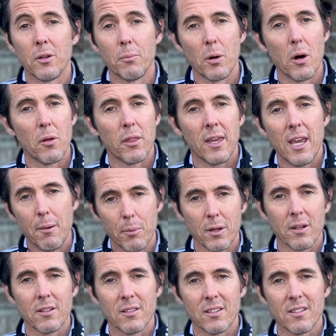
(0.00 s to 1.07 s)
to both keep it
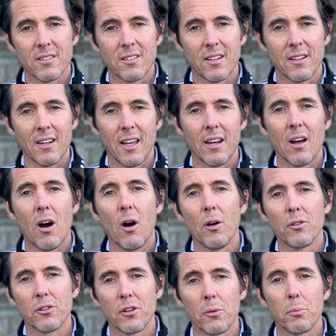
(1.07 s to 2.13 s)
consistent and
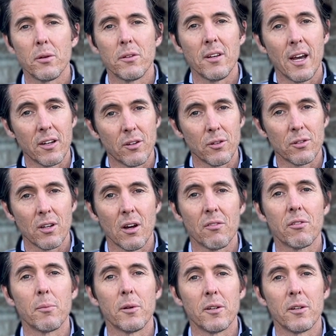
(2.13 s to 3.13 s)
also protect yourself from